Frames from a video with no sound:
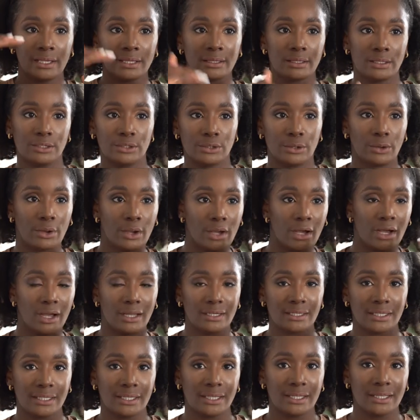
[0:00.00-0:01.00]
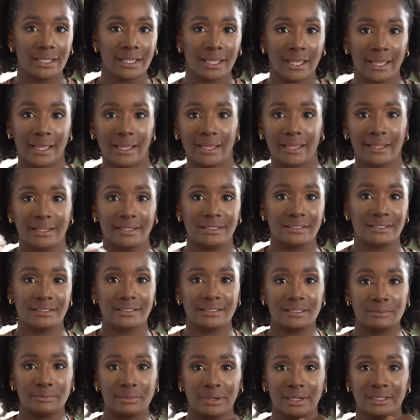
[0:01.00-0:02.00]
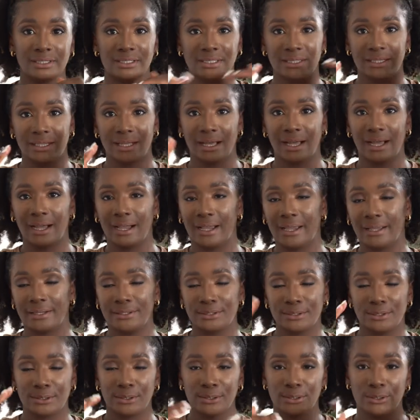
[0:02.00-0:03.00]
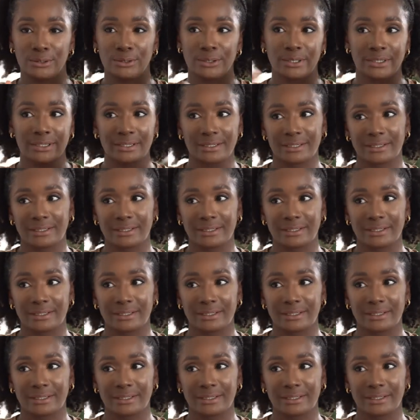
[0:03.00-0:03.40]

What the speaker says: you know, cutting and demanding the eye to look